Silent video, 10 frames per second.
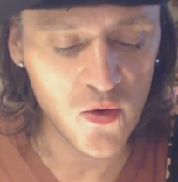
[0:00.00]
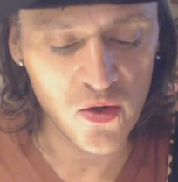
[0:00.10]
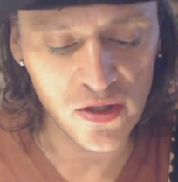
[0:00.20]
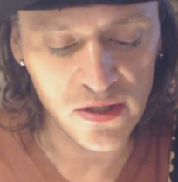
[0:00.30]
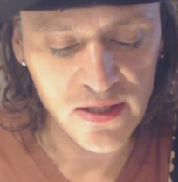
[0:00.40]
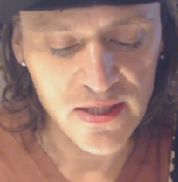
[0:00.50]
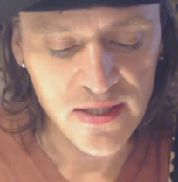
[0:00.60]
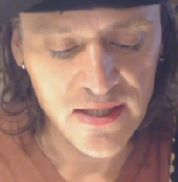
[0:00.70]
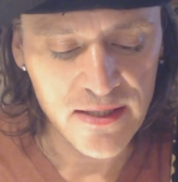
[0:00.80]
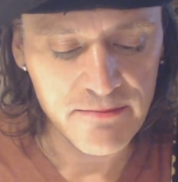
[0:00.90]
or
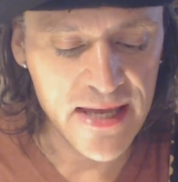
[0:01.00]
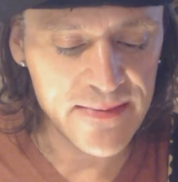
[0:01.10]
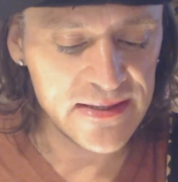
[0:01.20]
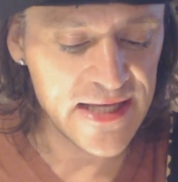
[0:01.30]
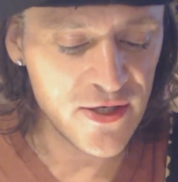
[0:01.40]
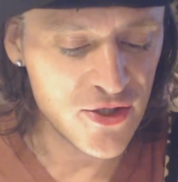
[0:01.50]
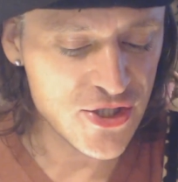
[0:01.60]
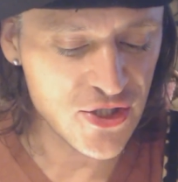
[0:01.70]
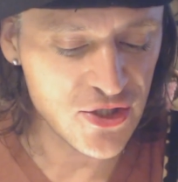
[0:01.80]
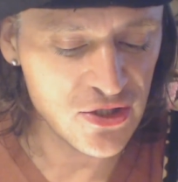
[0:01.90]
maybe later
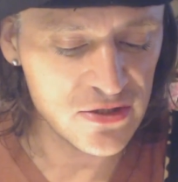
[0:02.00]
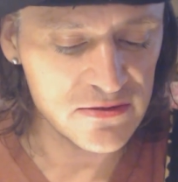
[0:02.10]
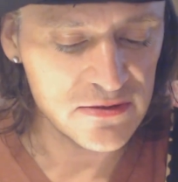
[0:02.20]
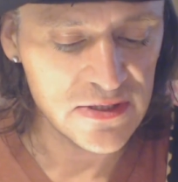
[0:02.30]
shirt